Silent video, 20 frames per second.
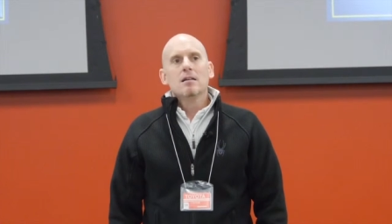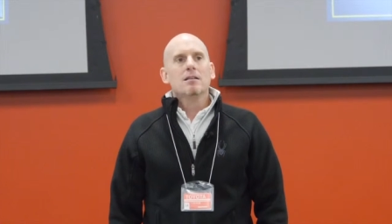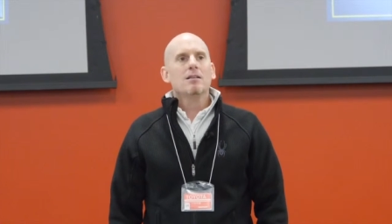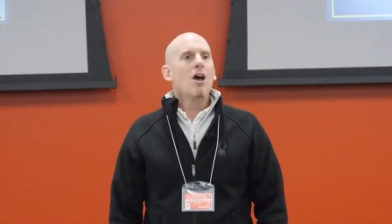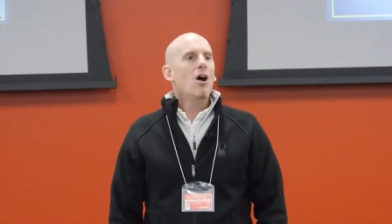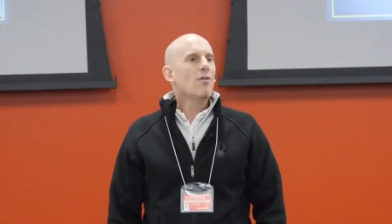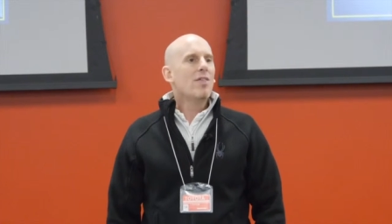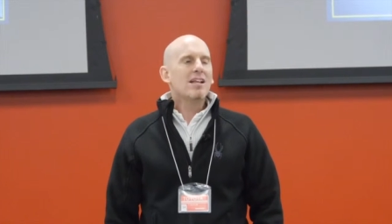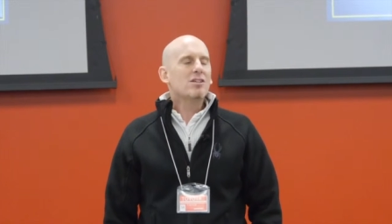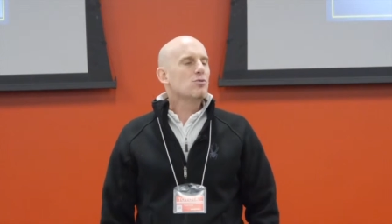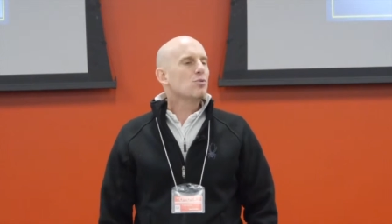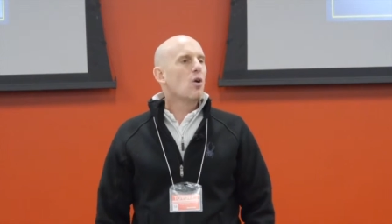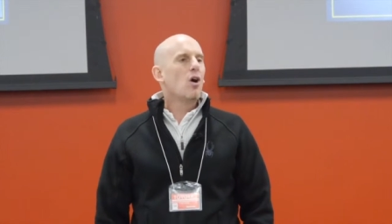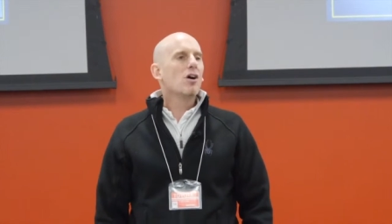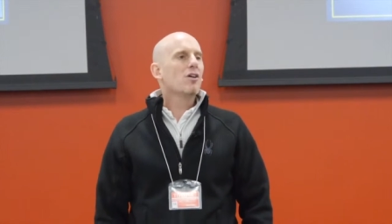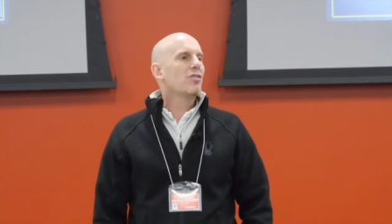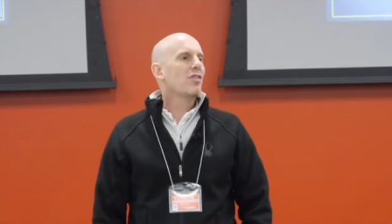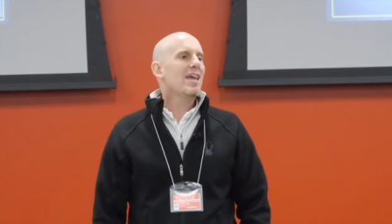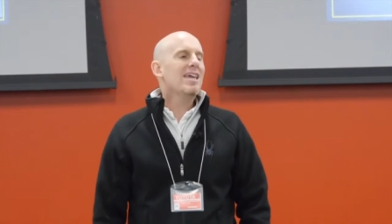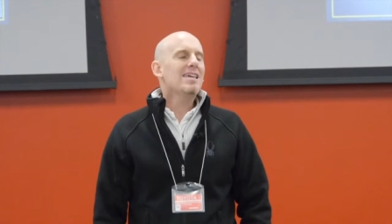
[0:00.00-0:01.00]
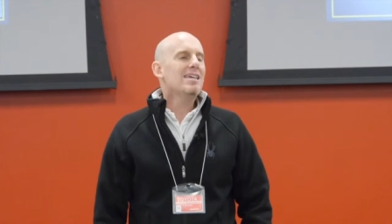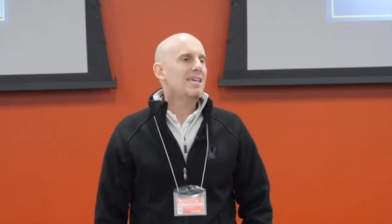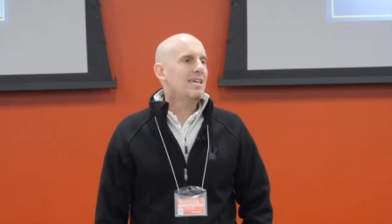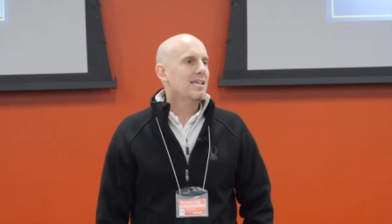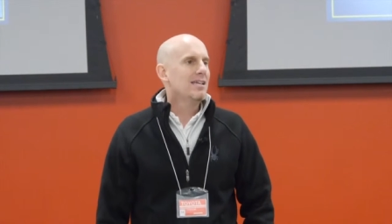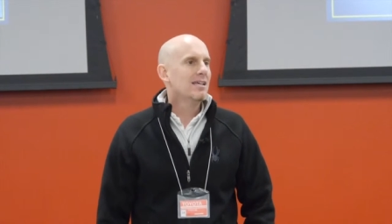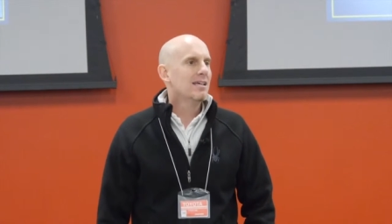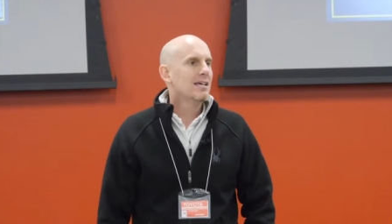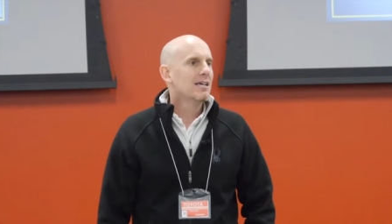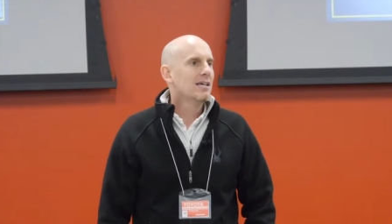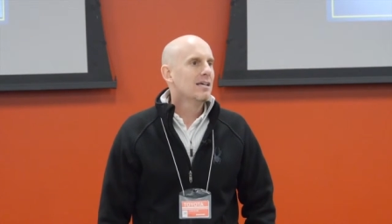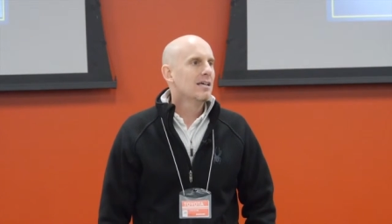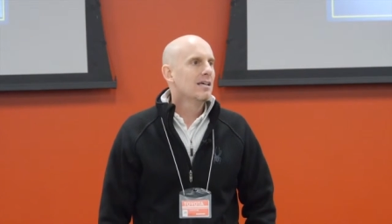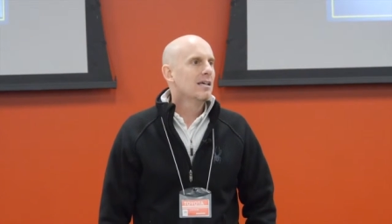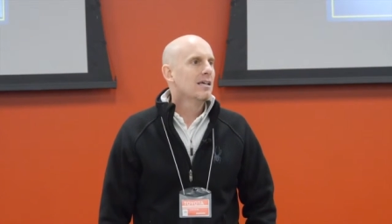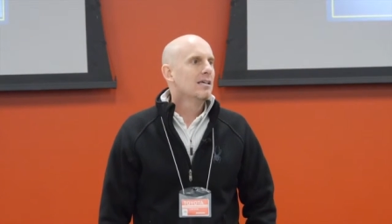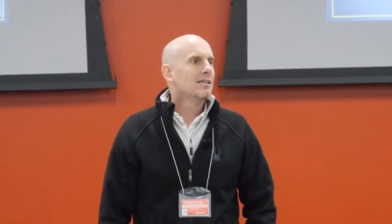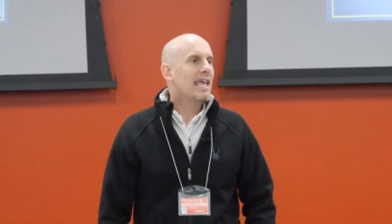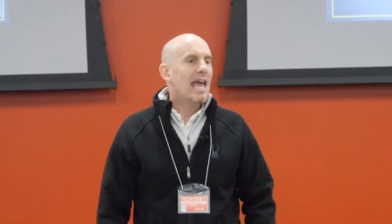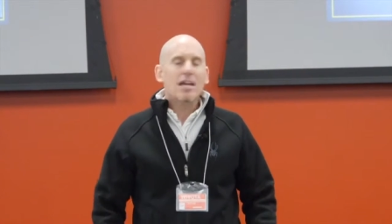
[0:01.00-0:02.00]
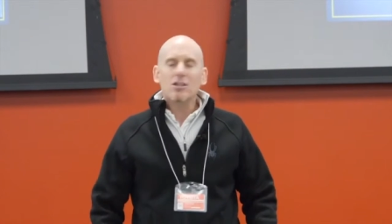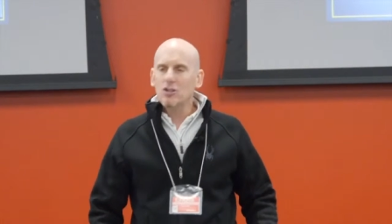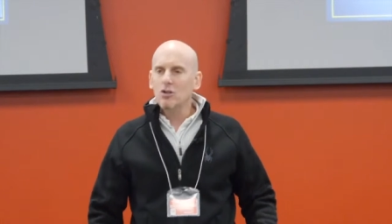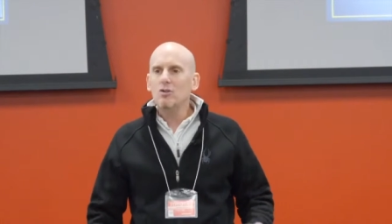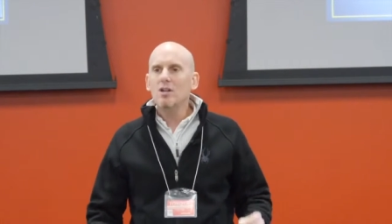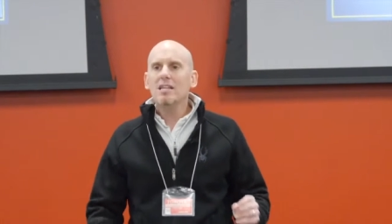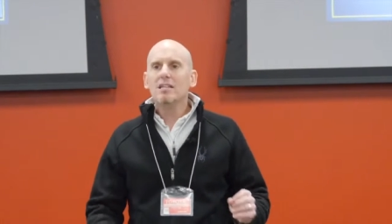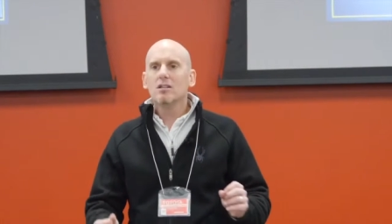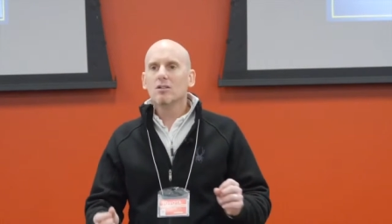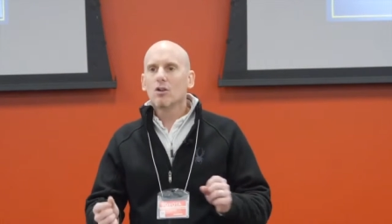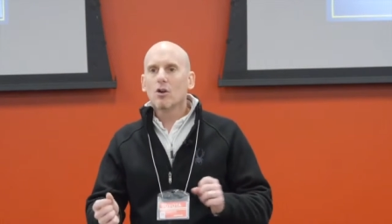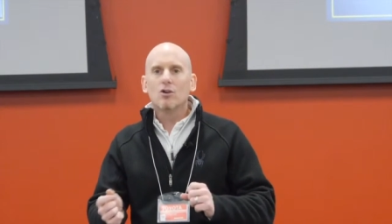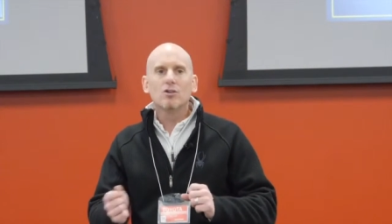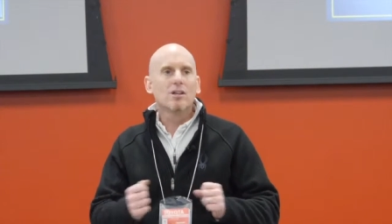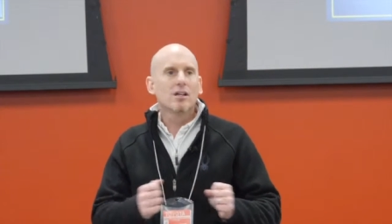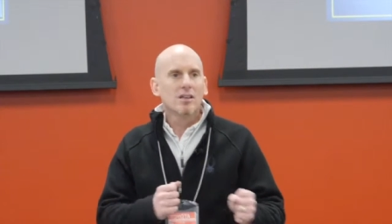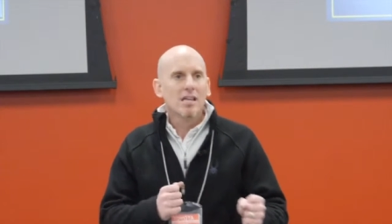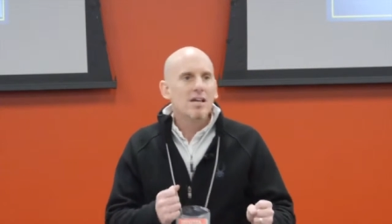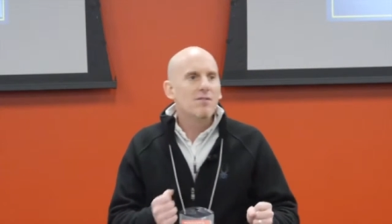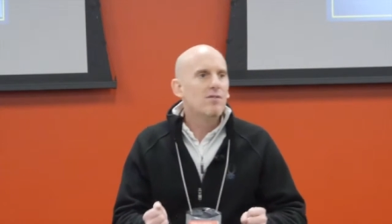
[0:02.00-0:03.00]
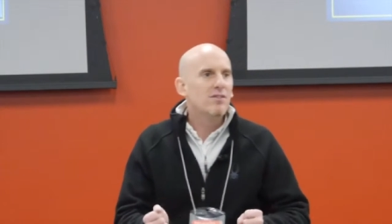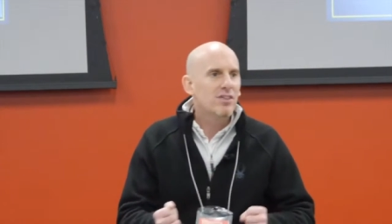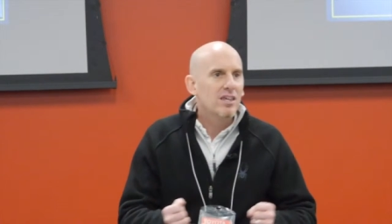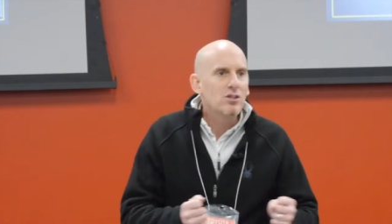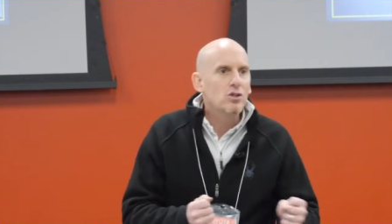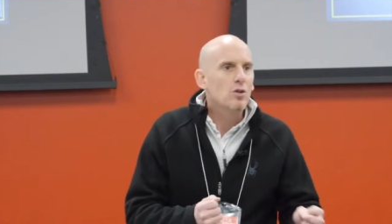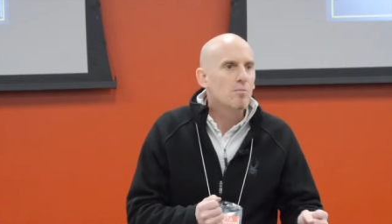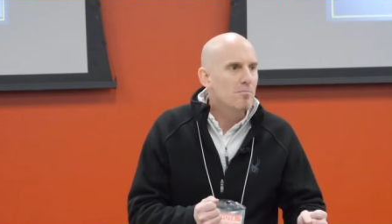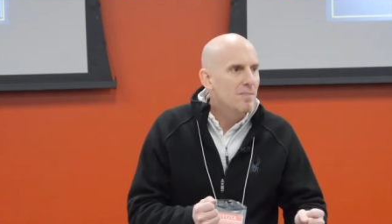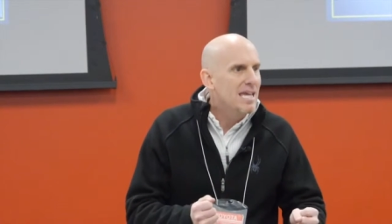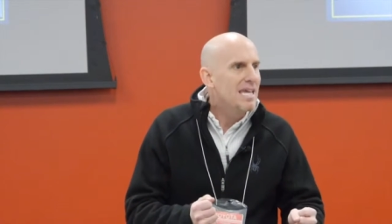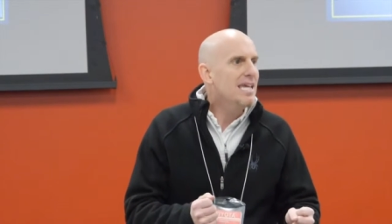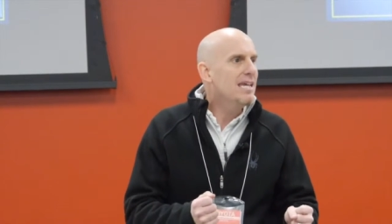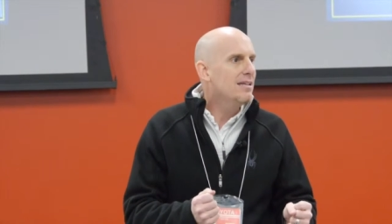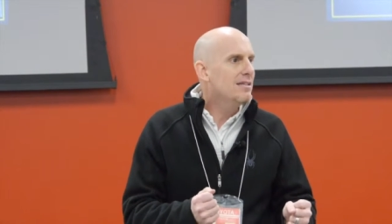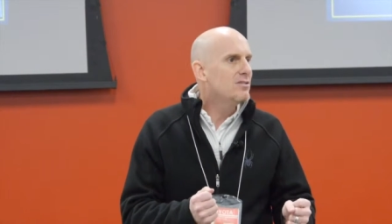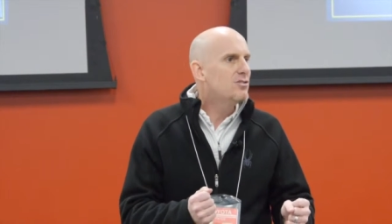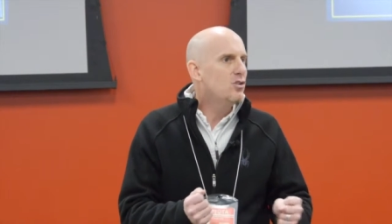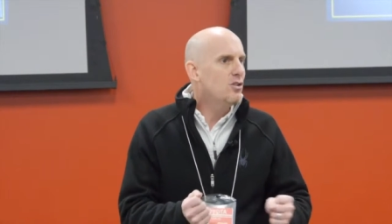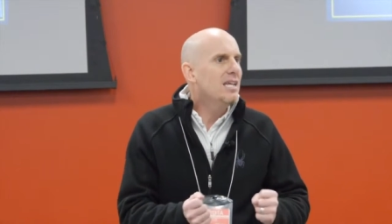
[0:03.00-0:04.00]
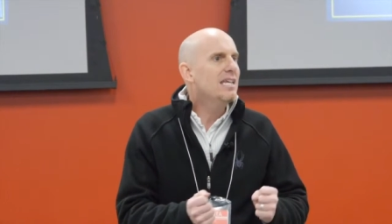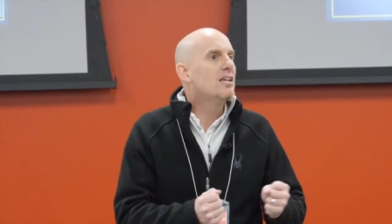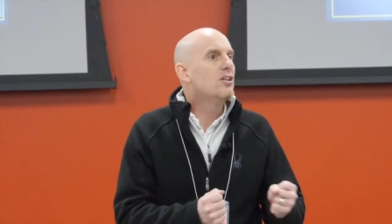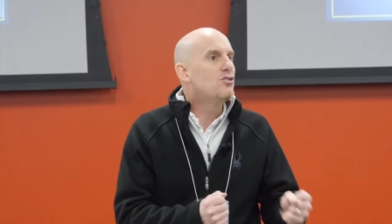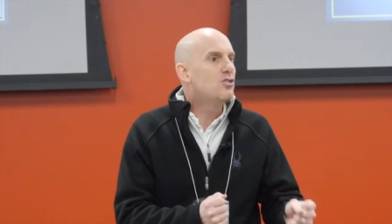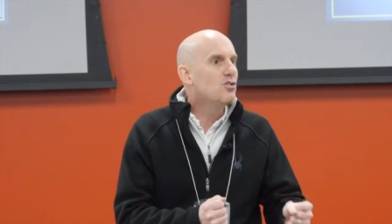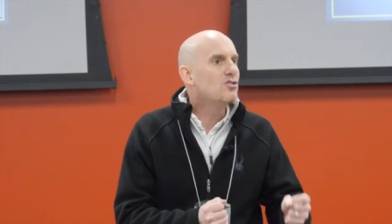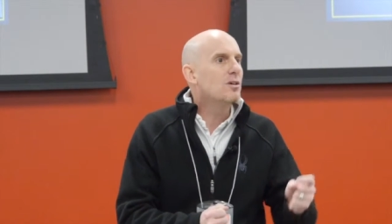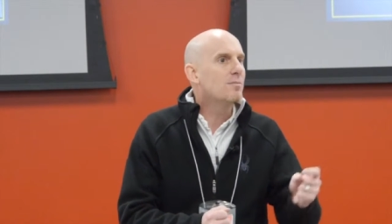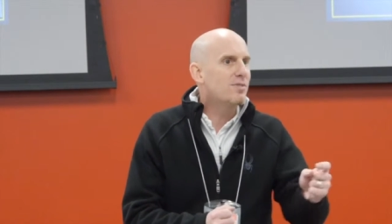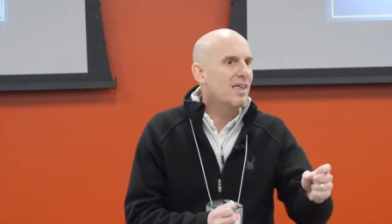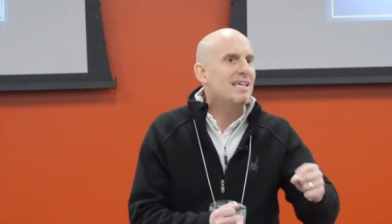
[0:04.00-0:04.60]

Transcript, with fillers: No, that's wrong thinking. Yeah, you need to learn to live within your means. You need to do some